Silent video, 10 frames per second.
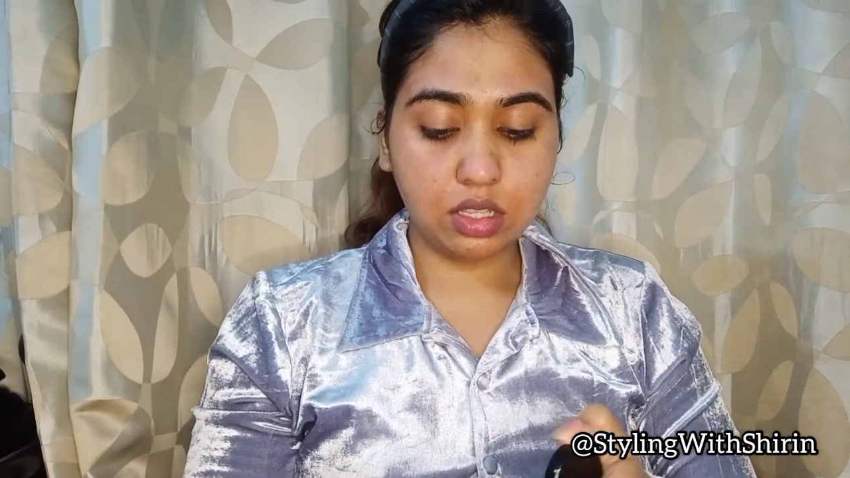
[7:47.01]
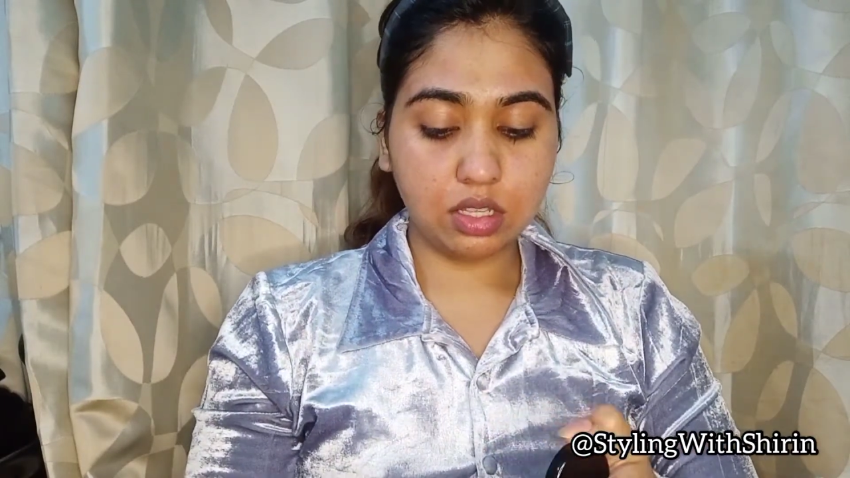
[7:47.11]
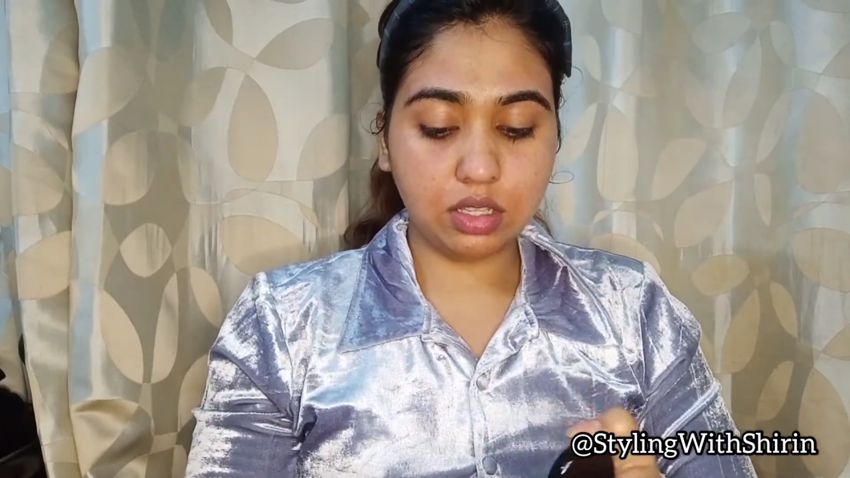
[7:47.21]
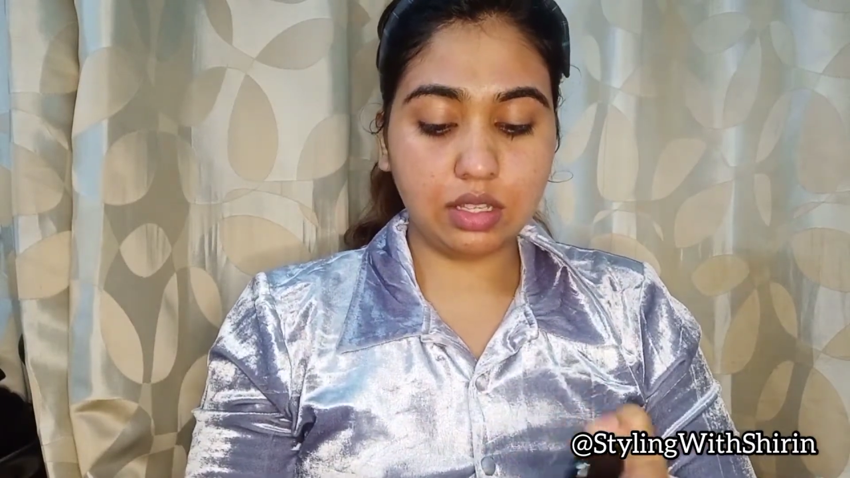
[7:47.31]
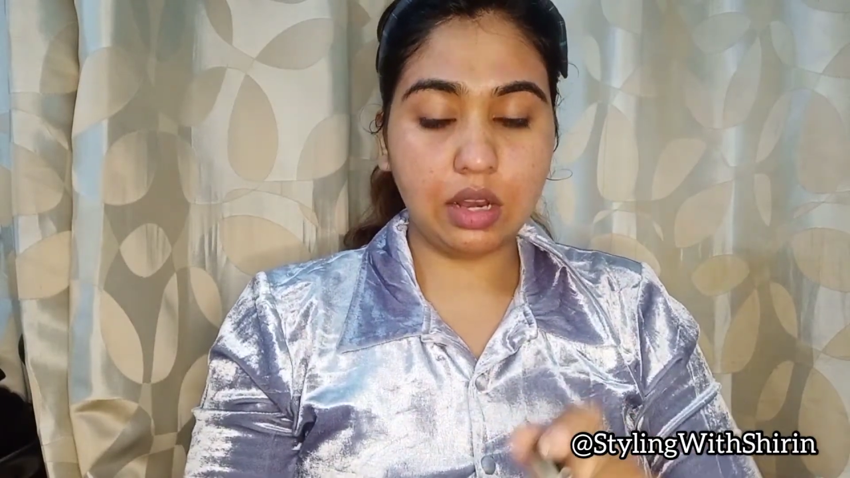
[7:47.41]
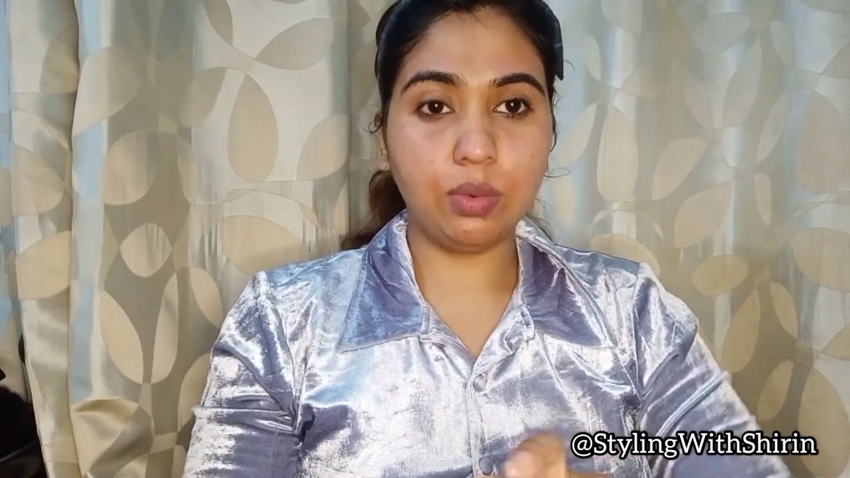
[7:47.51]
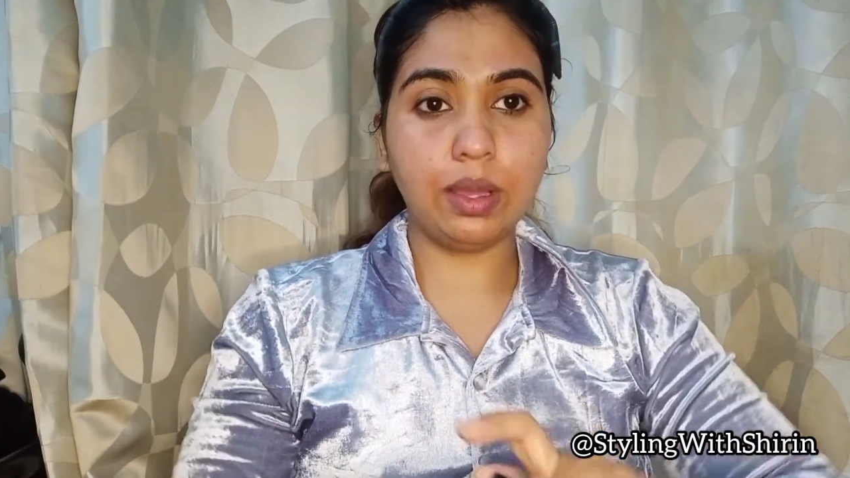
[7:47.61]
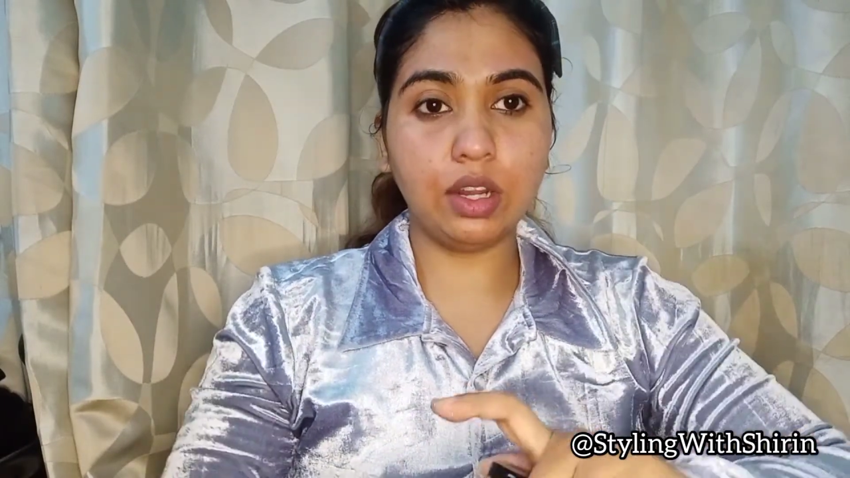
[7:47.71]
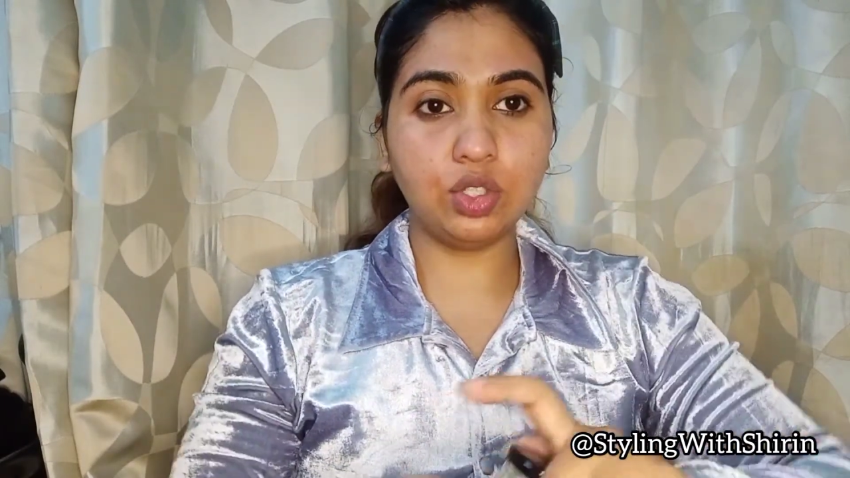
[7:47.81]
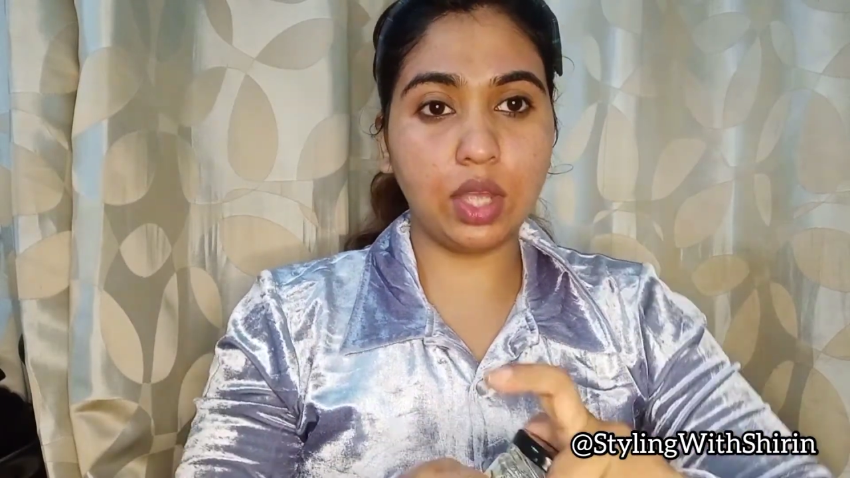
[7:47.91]
this aloe
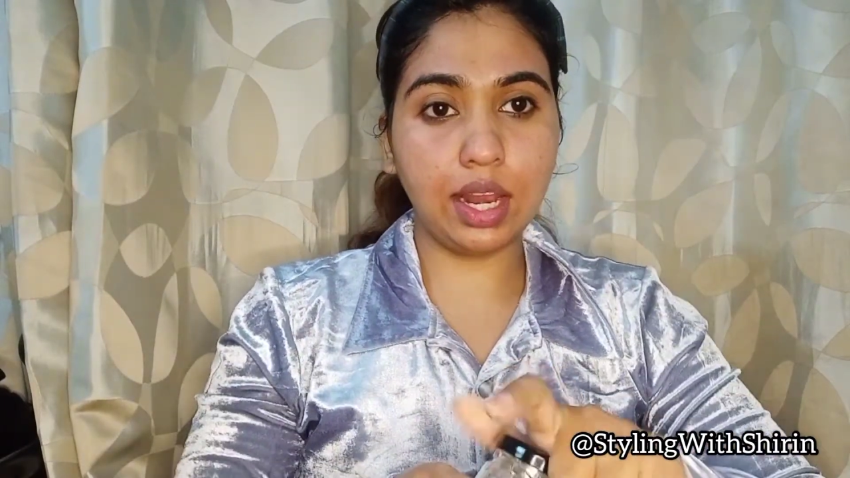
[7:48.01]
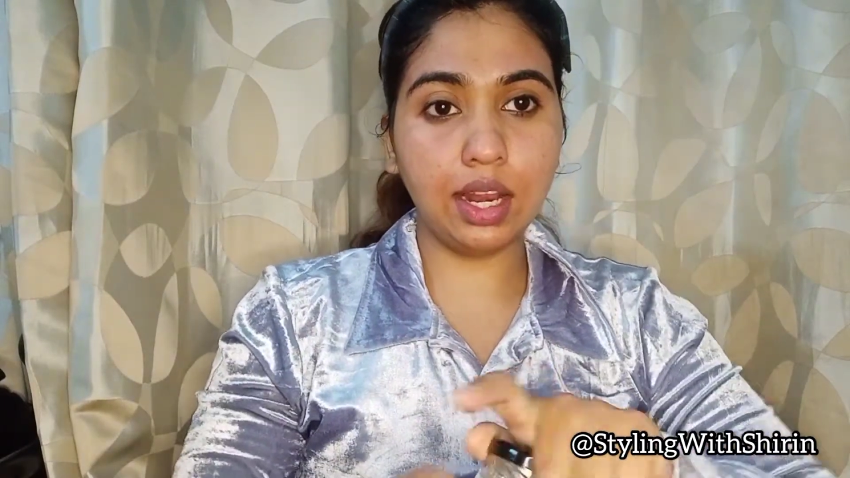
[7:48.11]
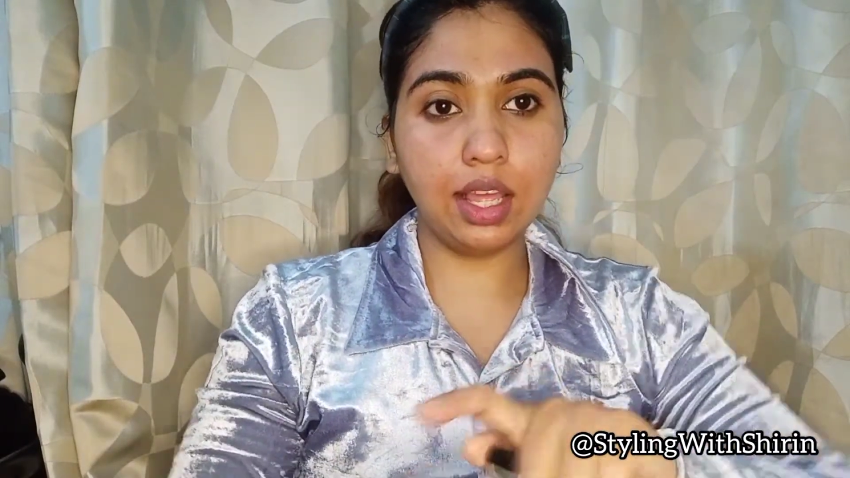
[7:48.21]
vera gel.